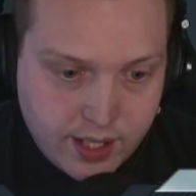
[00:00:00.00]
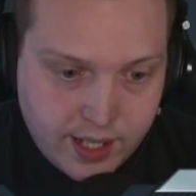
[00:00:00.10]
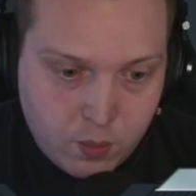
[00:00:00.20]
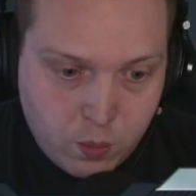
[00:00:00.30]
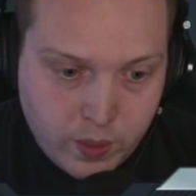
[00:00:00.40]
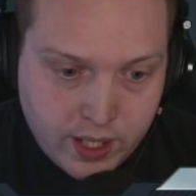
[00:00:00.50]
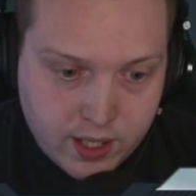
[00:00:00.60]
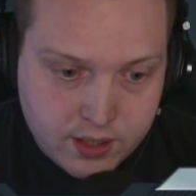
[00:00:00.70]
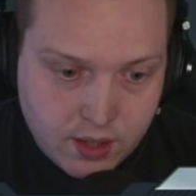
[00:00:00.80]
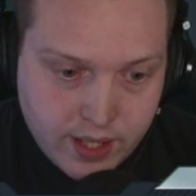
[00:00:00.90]
And we
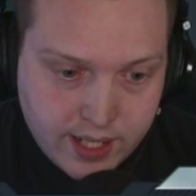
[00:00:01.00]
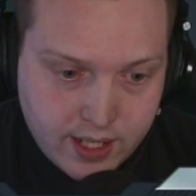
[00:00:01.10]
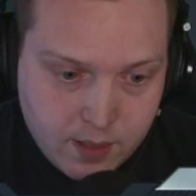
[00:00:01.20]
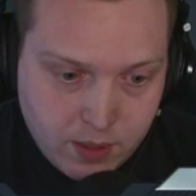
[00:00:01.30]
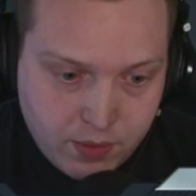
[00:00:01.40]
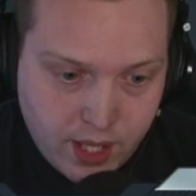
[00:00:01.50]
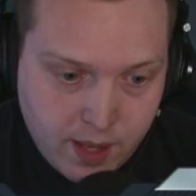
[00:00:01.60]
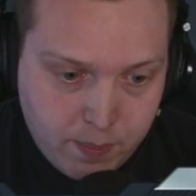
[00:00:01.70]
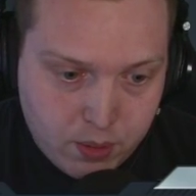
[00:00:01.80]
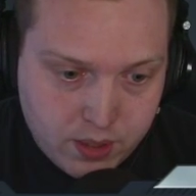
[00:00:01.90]
are directly above the
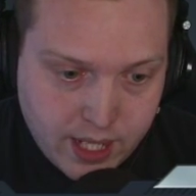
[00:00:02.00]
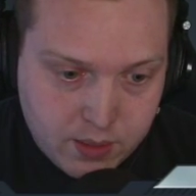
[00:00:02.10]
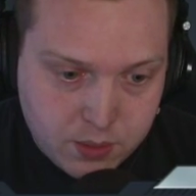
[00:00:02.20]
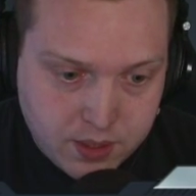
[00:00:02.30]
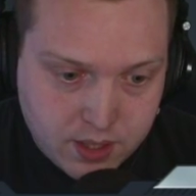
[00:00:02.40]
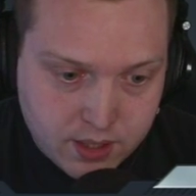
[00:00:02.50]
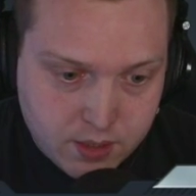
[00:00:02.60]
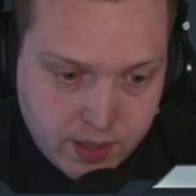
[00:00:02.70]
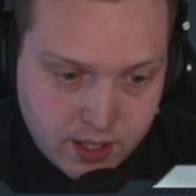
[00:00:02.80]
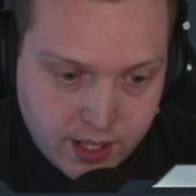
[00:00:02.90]
airport now as we start
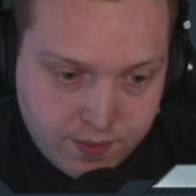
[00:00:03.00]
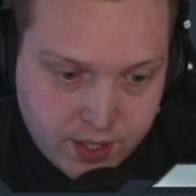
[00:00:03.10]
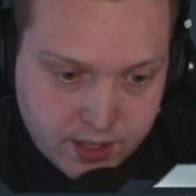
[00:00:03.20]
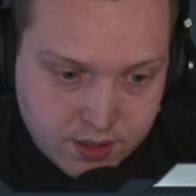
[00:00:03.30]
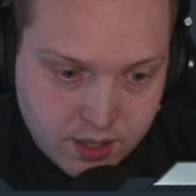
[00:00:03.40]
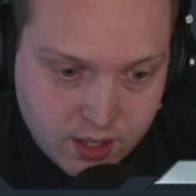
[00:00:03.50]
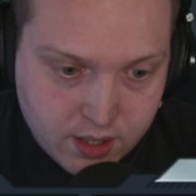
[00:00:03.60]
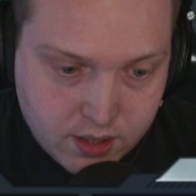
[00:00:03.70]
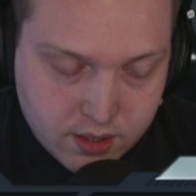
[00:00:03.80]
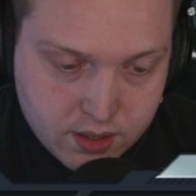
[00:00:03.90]
to make the left-hand
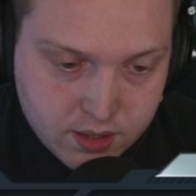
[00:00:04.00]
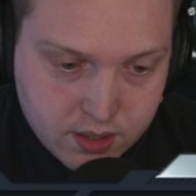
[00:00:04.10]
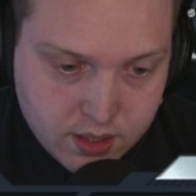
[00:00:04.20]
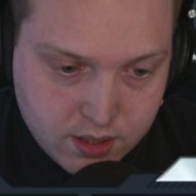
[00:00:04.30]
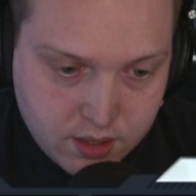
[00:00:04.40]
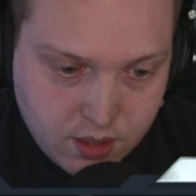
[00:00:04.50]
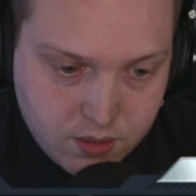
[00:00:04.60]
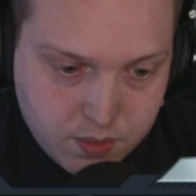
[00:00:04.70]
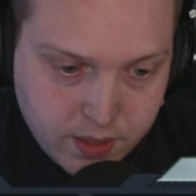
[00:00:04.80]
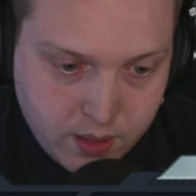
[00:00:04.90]
turn.
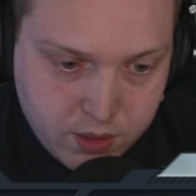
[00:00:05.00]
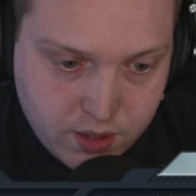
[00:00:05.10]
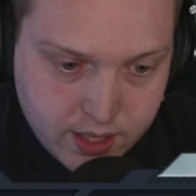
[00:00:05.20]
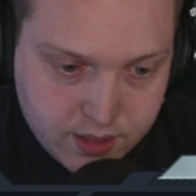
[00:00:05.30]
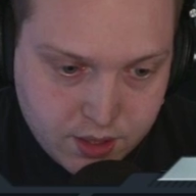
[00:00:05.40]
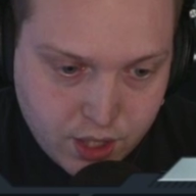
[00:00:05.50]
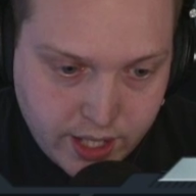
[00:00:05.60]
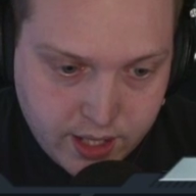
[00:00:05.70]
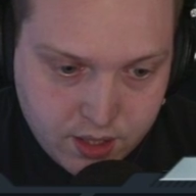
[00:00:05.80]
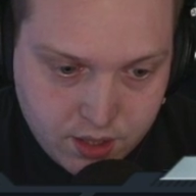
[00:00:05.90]
Excuse me, would you like to
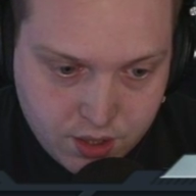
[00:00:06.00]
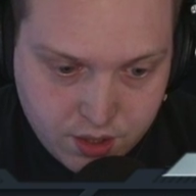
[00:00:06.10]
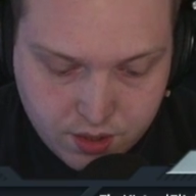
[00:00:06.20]
change?